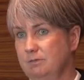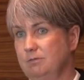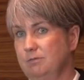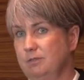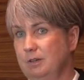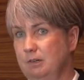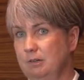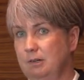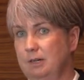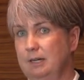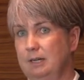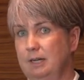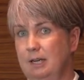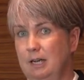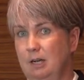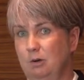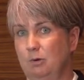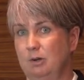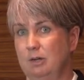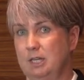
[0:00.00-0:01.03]
figure out
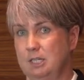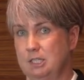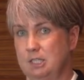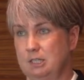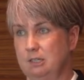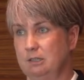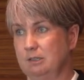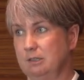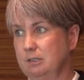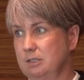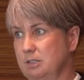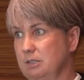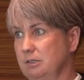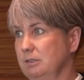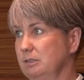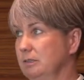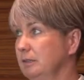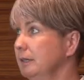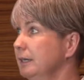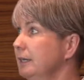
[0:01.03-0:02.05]
how we're actually going
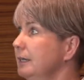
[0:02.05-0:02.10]
to